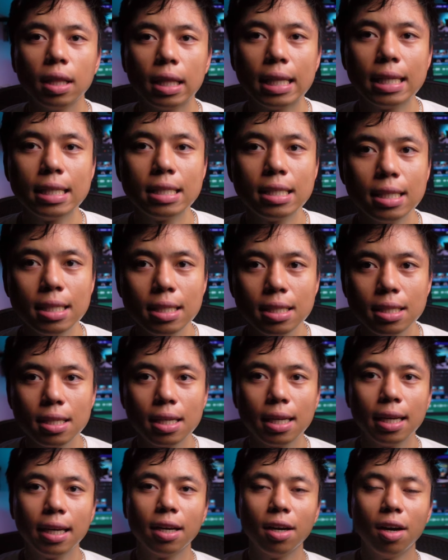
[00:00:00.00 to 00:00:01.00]
This is
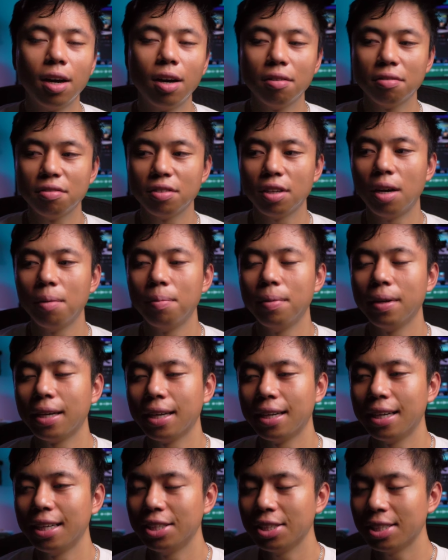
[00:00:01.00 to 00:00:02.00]
like off topic,
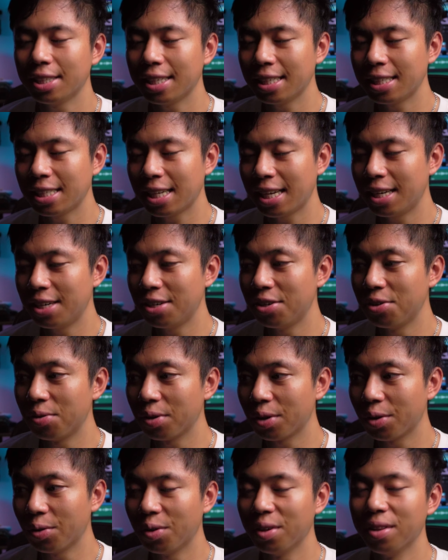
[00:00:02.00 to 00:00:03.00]
and I just decided to
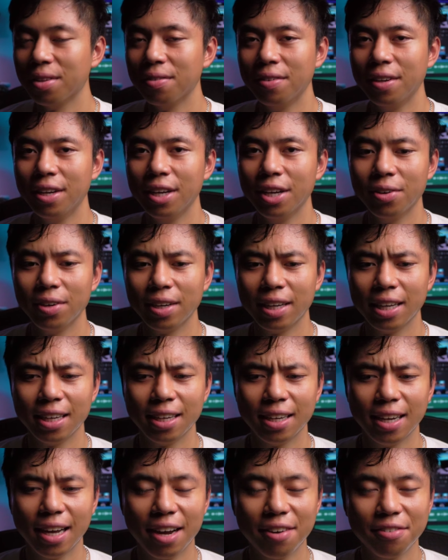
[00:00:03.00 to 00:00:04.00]
record the video
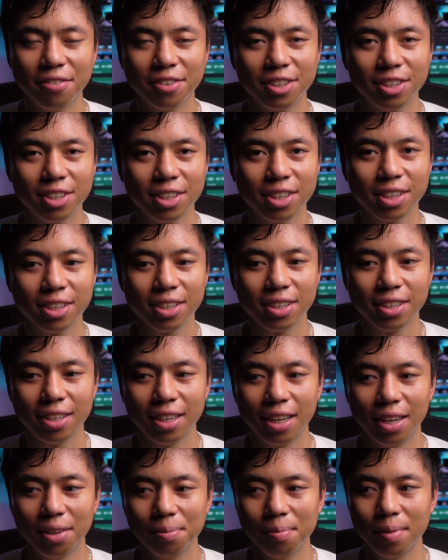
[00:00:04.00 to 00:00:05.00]
again after,
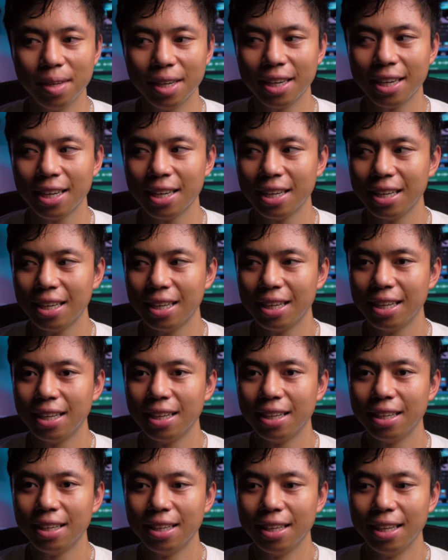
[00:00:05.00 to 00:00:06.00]
but
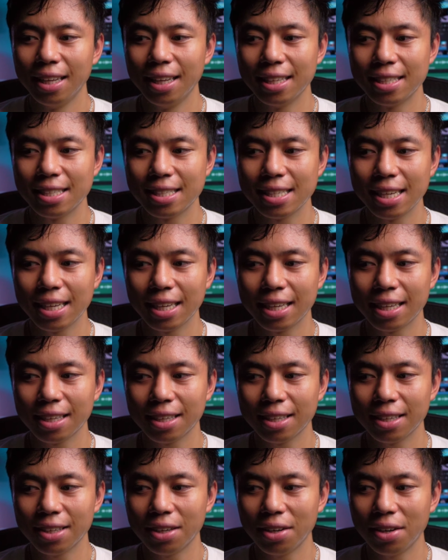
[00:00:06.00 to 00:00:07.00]
it's like
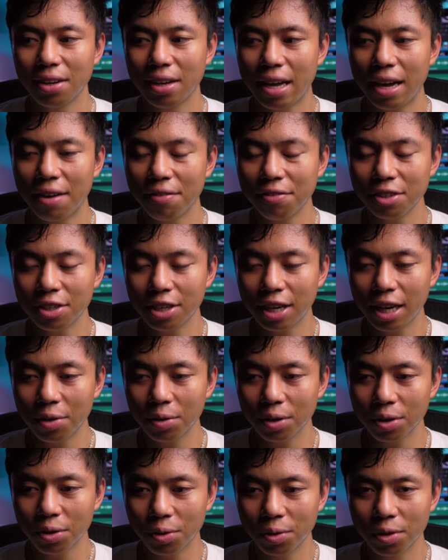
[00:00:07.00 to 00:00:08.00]
after I
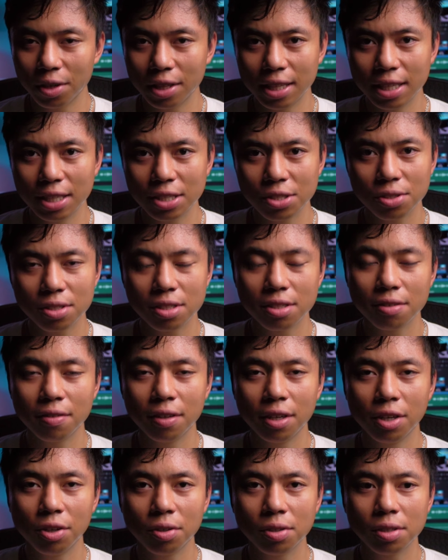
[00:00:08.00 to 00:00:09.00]
record these sorts of
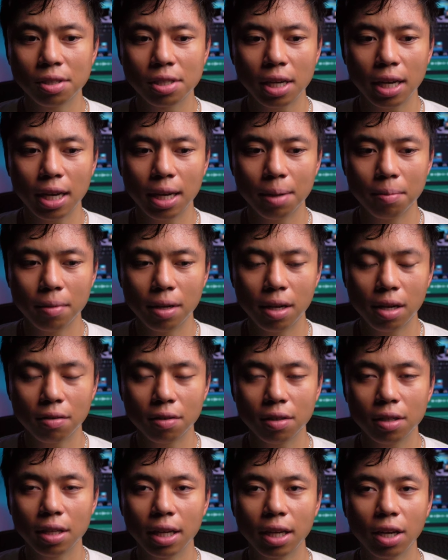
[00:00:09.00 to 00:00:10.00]
videos, I'm
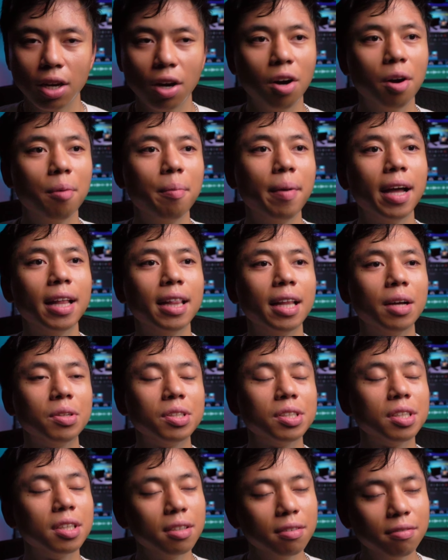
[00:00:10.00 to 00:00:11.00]
never like, oh man, that
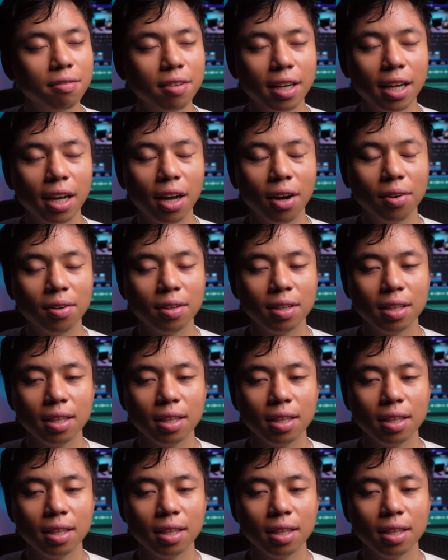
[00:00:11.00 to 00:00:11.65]
was a good video.